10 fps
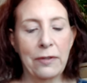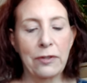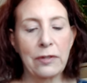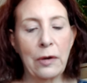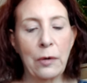
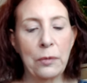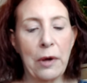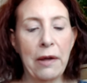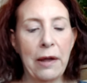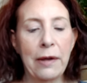
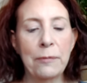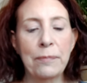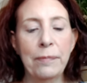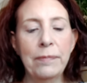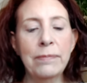So
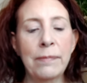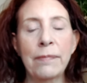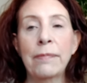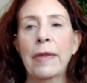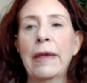um,
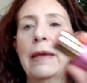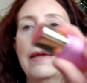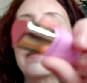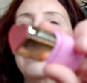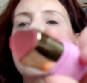
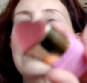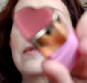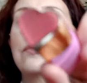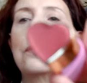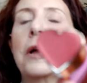this
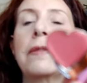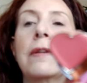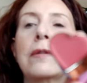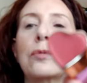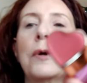is what
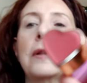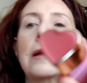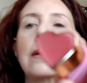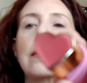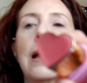this one
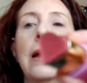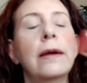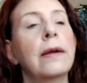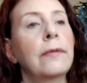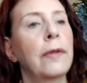looks like.